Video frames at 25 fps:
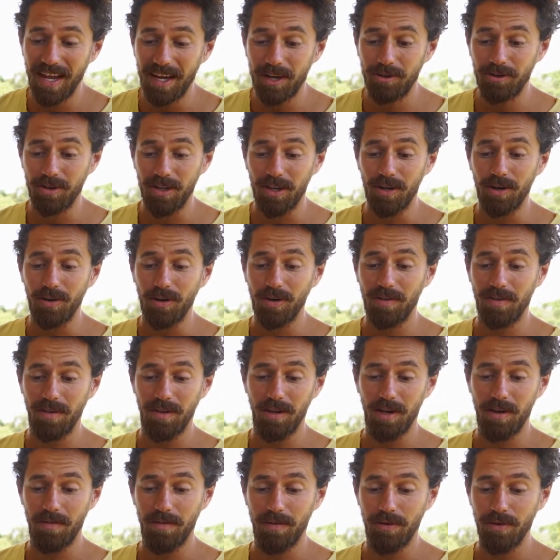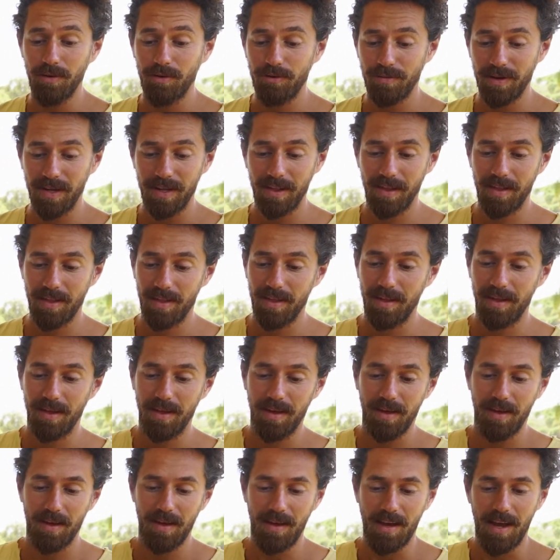actually holds a lot of the nutrients,
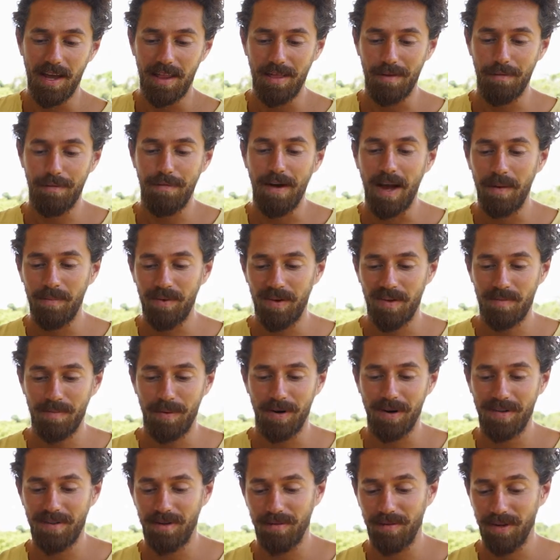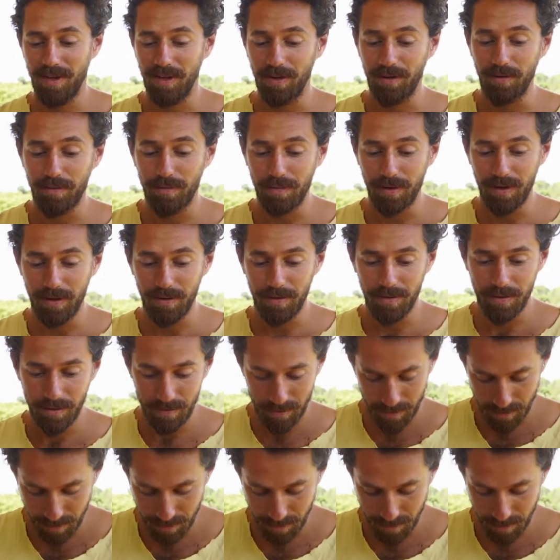and the fibrous parts are really good for you.